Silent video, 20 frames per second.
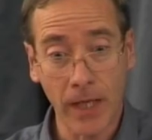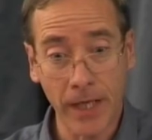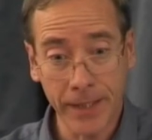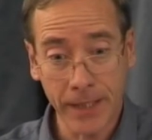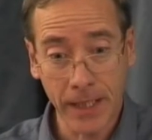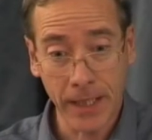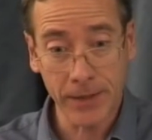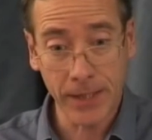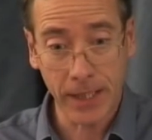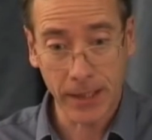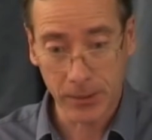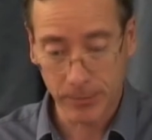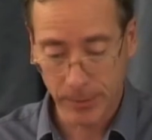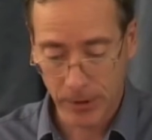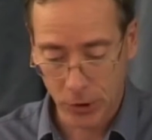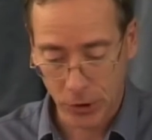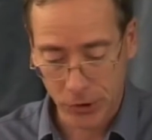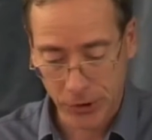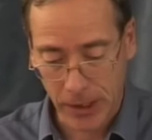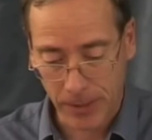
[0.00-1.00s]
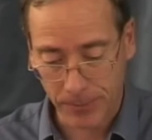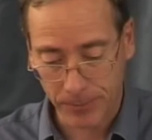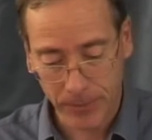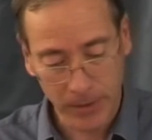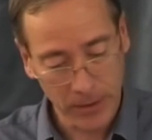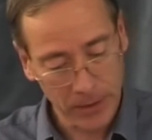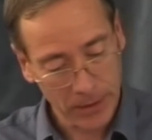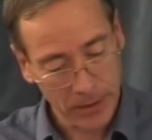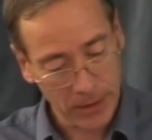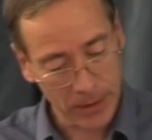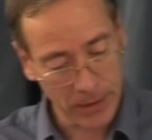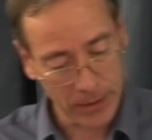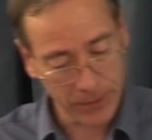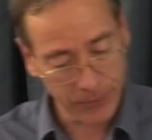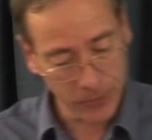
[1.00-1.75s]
And again, that can be looked up. Uh,